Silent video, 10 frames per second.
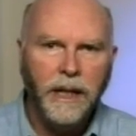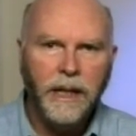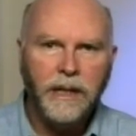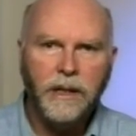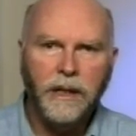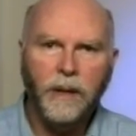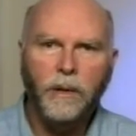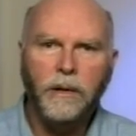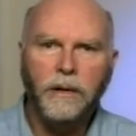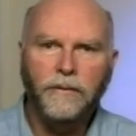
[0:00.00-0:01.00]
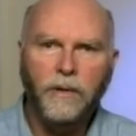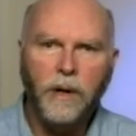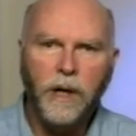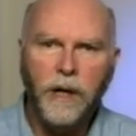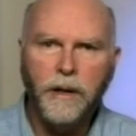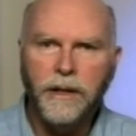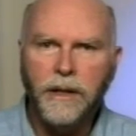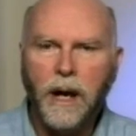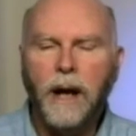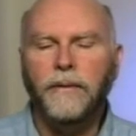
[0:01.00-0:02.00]
It's on the order of
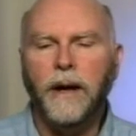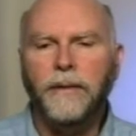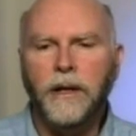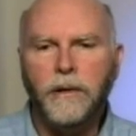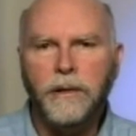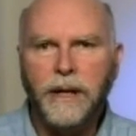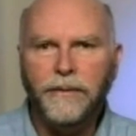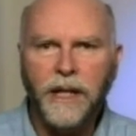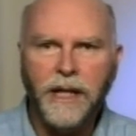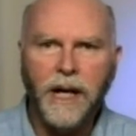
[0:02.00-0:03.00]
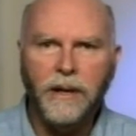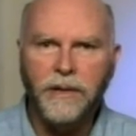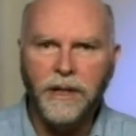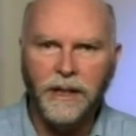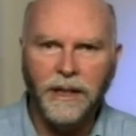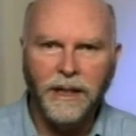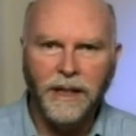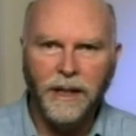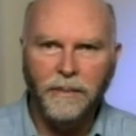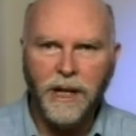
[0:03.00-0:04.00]
400, uh, 570,000
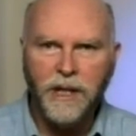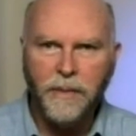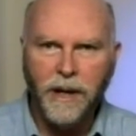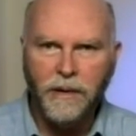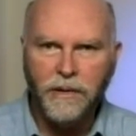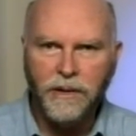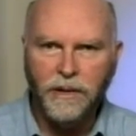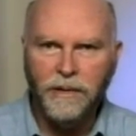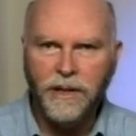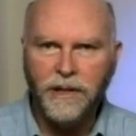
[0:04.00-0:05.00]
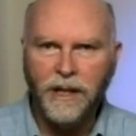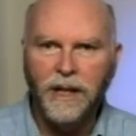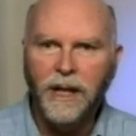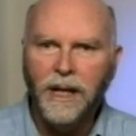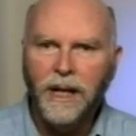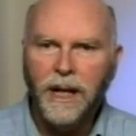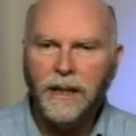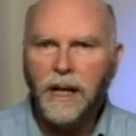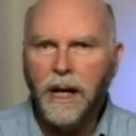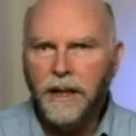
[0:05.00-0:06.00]
uh, base pairs. So it's a,
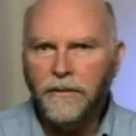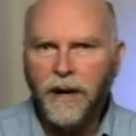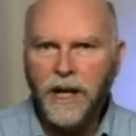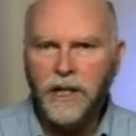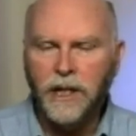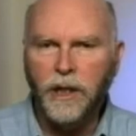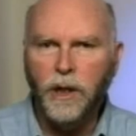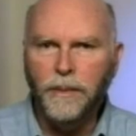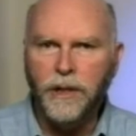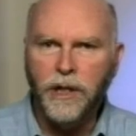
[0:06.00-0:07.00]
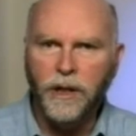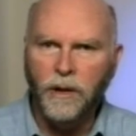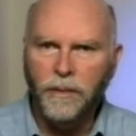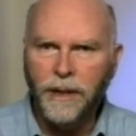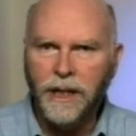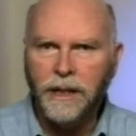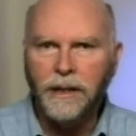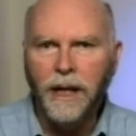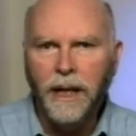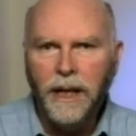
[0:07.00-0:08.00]
tiny fraction of the human genome, but
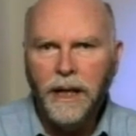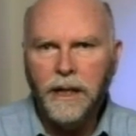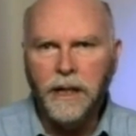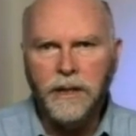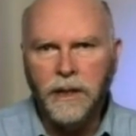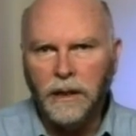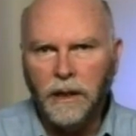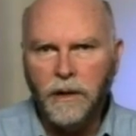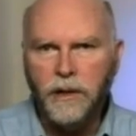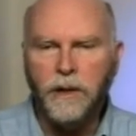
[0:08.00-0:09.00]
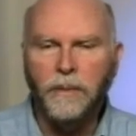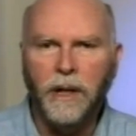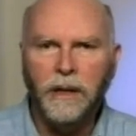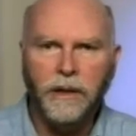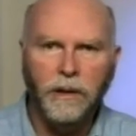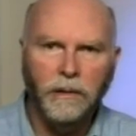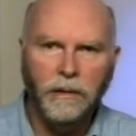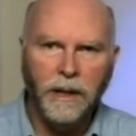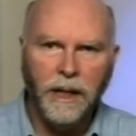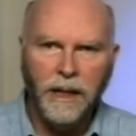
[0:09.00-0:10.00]
it, it is the largest
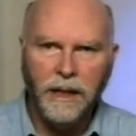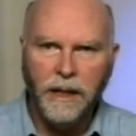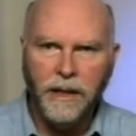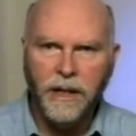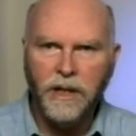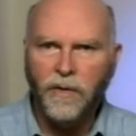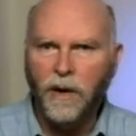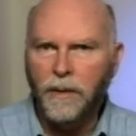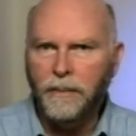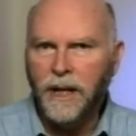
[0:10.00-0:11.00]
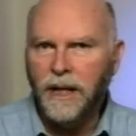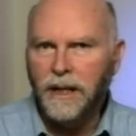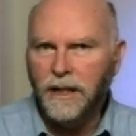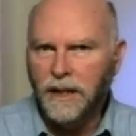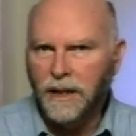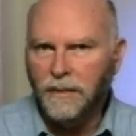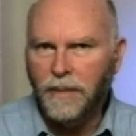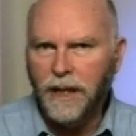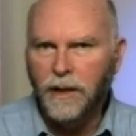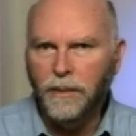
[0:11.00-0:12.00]
molecule uh, thus far made
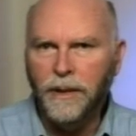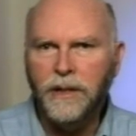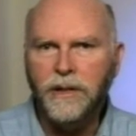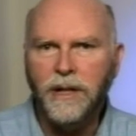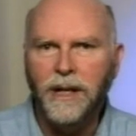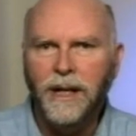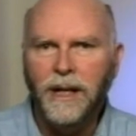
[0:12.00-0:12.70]
by humans.